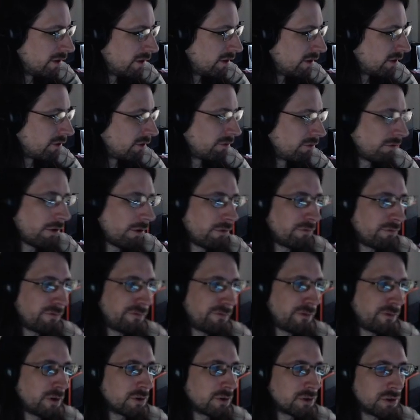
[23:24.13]
your own
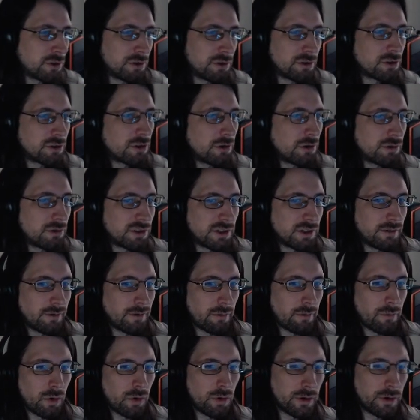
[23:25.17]
function, so it's even
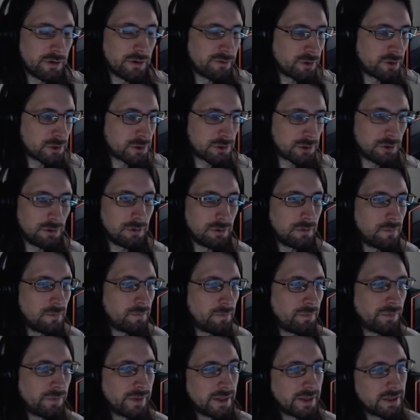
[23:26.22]
more versatile.
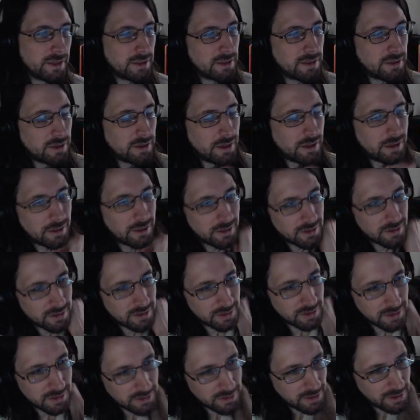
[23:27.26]
Uh,
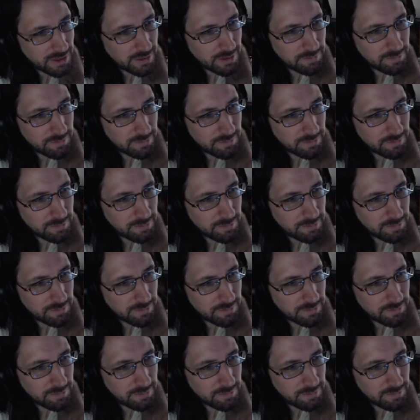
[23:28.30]
yeah.